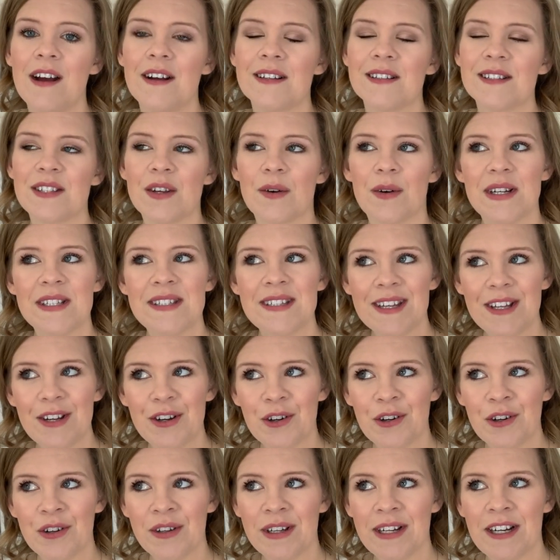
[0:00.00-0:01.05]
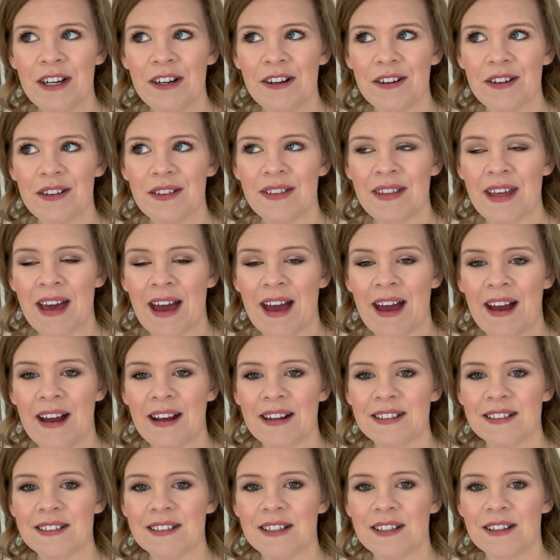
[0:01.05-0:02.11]
So I said earlier
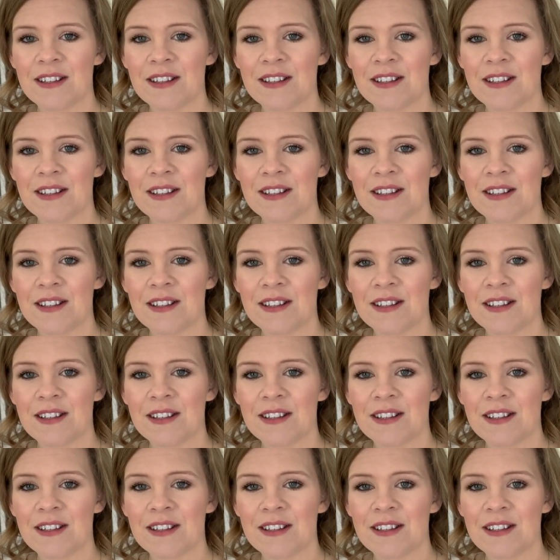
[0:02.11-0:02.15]
that